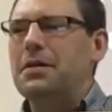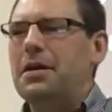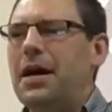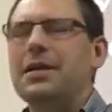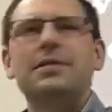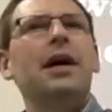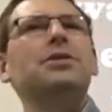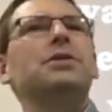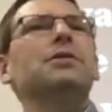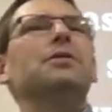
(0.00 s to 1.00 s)
And it's not
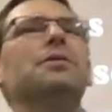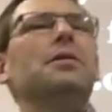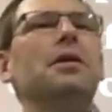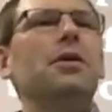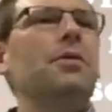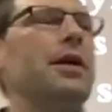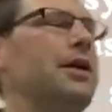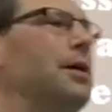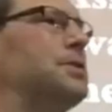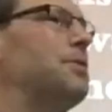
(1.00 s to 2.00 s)
true when it
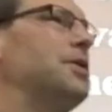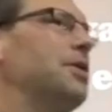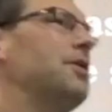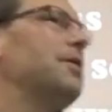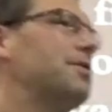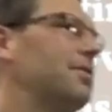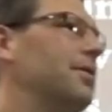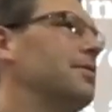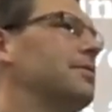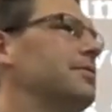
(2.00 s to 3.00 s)
comes to what you're going
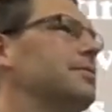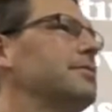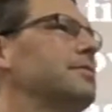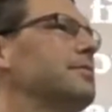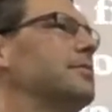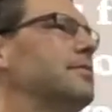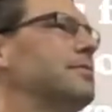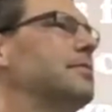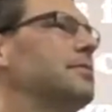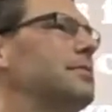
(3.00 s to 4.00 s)
through,
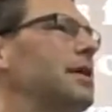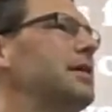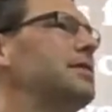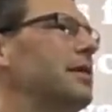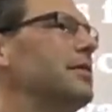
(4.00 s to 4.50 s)
is it?